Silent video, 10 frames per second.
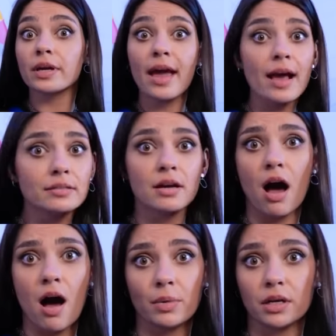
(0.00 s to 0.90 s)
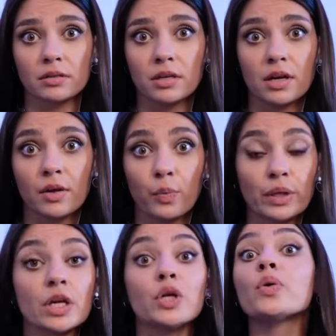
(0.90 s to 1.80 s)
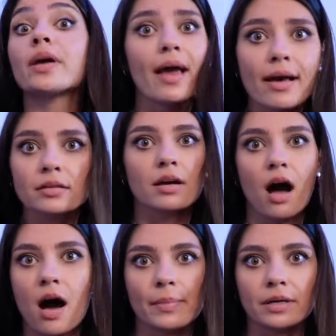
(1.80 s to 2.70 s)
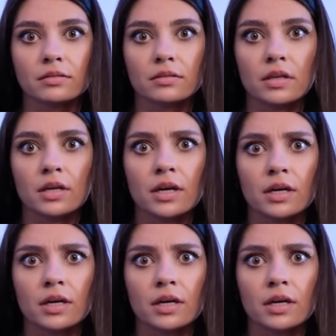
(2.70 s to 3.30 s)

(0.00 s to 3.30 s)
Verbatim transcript: can't come in, then you can come in!